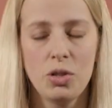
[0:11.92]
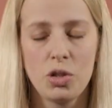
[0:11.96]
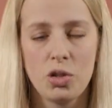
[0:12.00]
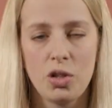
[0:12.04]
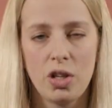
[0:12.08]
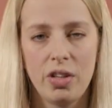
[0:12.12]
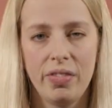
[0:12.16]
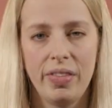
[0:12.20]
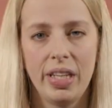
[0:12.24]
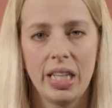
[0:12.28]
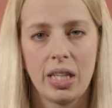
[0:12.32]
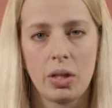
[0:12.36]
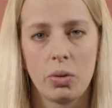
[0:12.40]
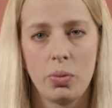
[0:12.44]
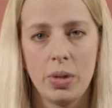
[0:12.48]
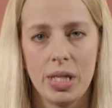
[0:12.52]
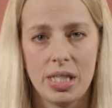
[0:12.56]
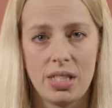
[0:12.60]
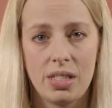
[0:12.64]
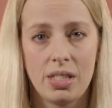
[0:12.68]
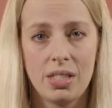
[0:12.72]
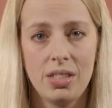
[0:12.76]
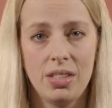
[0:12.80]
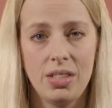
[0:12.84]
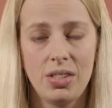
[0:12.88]
survey
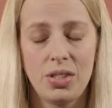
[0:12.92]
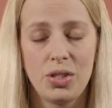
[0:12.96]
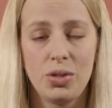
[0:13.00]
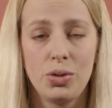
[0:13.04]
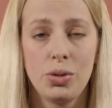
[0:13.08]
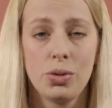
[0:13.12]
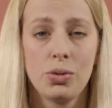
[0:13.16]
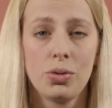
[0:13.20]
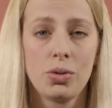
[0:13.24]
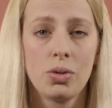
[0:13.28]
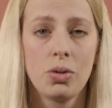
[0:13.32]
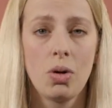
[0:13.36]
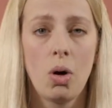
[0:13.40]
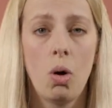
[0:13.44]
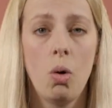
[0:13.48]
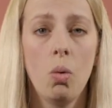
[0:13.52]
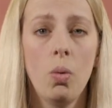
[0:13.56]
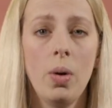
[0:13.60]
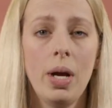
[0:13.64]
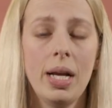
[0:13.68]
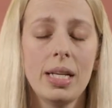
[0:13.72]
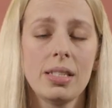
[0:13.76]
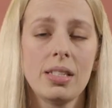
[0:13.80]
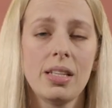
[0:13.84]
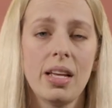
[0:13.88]
questions, you should
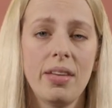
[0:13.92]
always